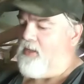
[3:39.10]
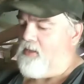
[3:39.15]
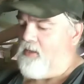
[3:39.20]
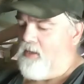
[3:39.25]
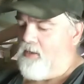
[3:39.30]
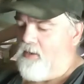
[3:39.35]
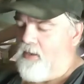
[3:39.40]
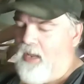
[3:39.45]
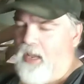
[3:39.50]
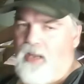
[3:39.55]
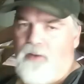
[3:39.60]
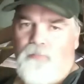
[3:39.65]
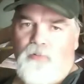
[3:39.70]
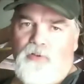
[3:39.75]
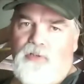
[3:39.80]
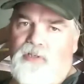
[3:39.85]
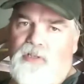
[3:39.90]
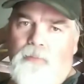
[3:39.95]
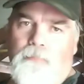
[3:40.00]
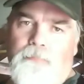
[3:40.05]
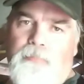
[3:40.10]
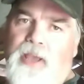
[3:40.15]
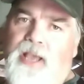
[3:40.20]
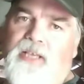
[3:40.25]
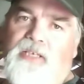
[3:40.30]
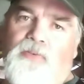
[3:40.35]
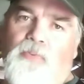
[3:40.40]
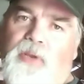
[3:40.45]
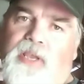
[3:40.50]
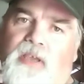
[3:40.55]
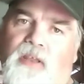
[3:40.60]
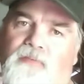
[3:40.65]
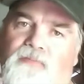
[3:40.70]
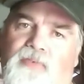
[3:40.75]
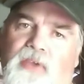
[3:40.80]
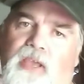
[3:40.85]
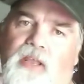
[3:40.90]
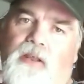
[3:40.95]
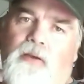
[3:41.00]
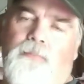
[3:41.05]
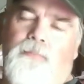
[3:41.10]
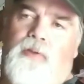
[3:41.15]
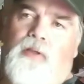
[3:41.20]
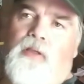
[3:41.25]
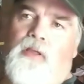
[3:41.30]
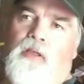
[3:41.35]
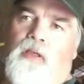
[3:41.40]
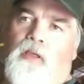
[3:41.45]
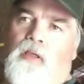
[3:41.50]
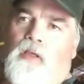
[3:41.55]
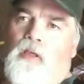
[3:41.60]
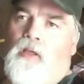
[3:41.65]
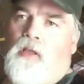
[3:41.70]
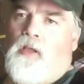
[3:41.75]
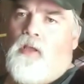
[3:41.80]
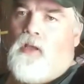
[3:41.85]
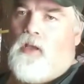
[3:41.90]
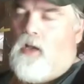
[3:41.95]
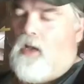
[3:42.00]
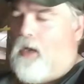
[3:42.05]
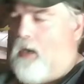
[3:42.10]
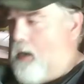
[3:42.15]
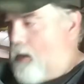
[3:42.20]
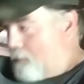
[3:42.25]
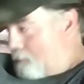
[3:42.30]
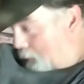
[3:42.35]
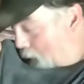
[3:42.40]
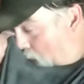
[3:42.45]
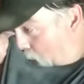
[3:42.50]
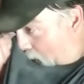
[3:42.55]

the animals the best we can feed them. But